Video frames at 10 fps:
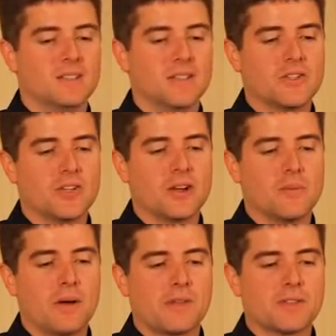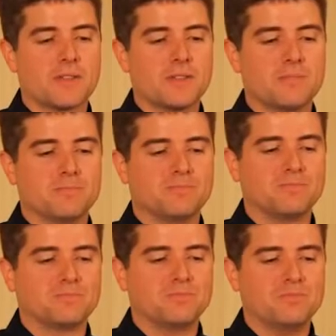let's check our hypothesis.
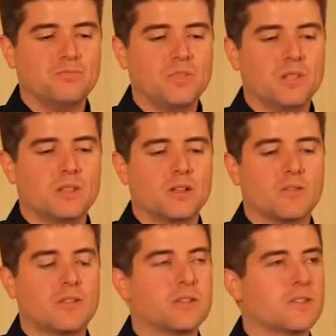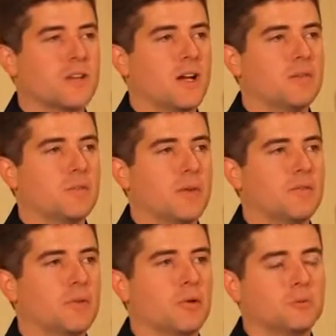Longer fuse this time. Wait
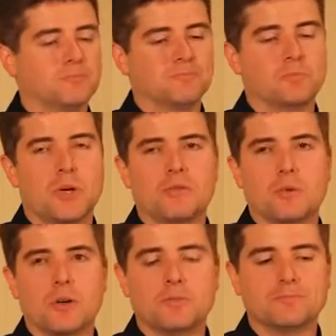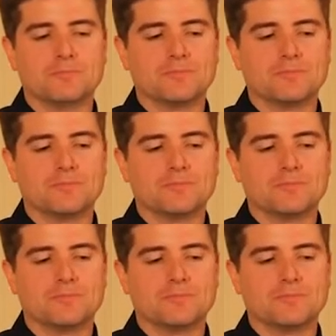for it. Wait for it.